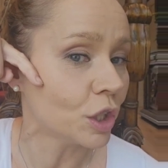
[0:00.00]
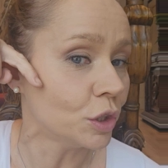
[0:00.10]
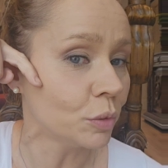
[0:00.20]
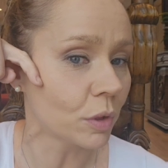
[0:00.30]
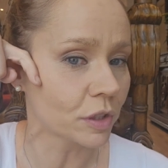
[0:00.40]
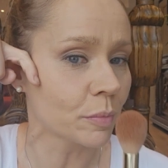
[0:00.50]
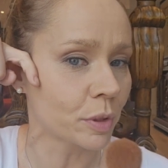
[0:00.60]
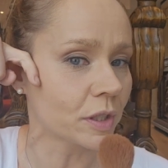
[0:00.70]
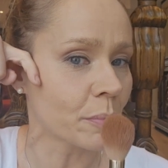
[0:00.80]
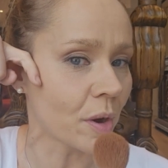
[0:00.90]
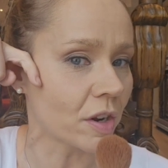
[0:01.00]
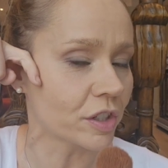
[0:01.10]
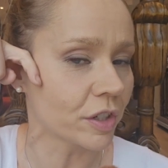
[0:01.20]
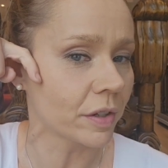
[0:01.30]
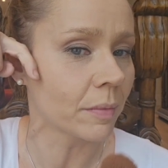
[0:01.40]
You want to put the
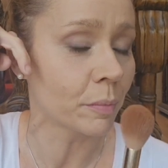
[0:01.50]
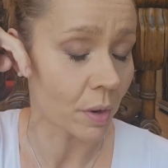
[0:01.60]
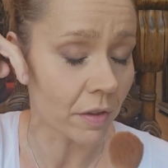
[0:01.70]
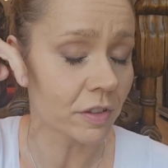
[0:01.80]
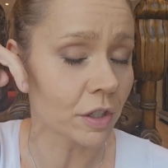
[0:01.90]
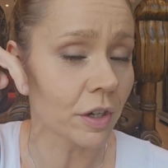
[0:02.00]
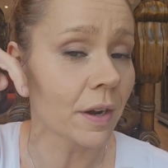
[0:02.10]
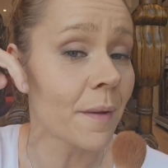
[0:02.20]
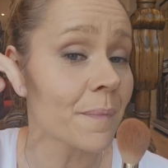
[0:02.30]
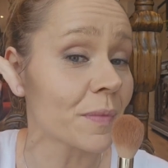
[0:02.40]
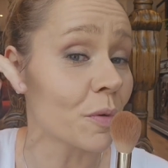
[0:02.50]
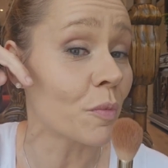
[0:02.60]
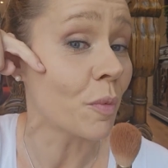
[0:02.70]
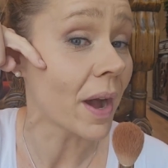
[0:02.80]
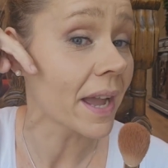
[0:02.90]
bronzer
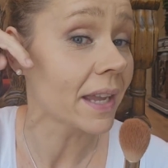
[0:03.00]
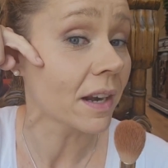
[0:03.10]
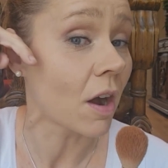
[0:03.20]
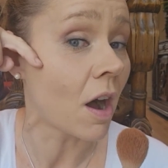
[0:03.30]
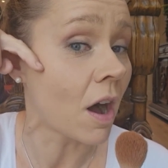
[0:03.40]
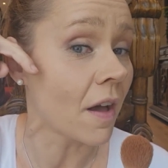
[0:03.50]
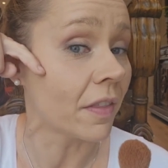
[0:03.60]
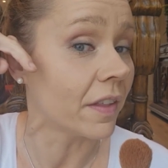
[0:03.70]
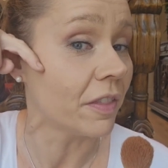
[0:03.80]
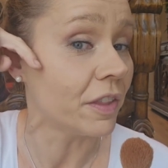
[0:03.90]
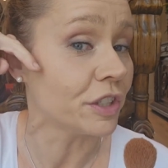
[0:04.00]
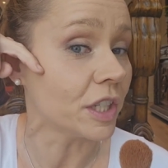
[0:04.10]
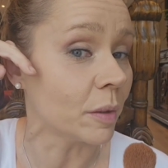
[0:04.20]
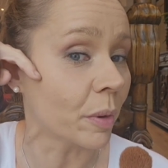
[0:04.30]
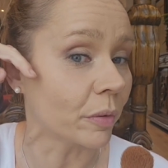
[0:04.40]
right on the
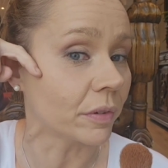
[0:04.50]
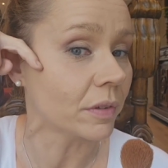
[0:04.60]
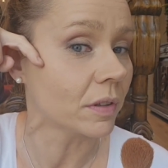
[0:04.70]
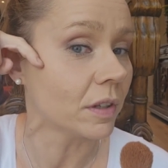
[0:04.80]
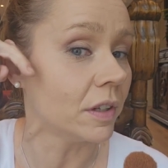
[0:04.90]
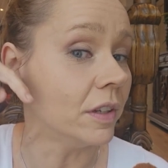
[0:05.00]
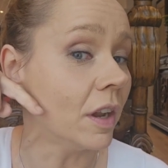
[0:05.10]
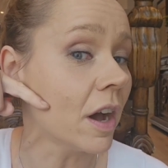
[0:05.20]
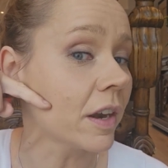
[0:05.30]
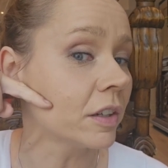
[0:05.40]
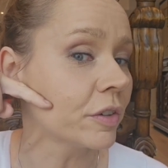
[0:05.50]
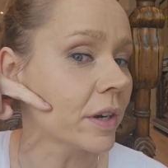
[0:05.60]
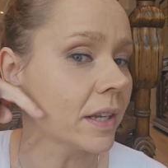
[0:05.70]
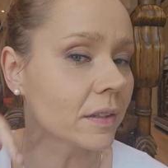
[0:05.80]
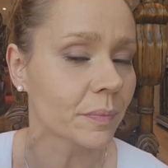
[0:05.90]
cheekbone, not under
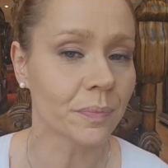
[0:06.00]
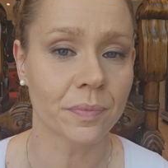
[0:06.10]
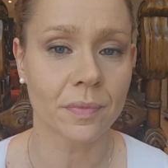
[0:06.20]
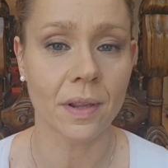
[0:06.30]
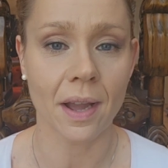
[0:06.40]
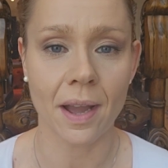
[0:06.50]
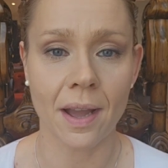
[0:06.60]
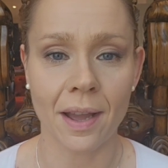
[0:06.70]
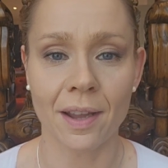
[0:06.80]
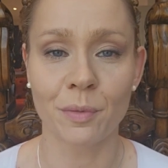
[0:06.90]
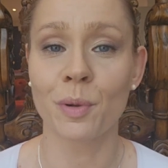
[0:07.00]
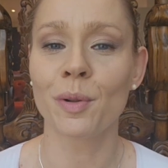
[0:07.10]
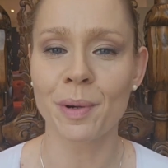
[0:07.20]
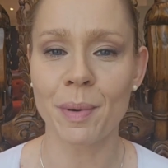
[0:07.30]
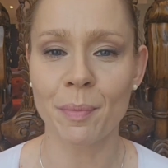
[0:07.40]
it. We all
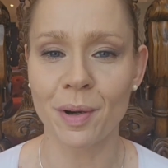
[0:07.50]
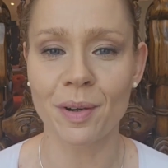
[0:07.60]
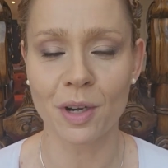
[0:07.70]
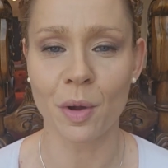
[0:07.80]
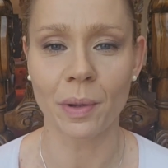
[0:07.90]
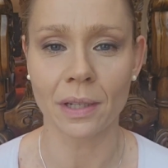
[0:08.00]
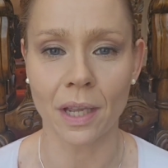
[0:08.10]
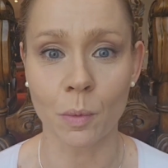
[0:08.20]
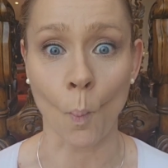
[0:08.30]
remember going like,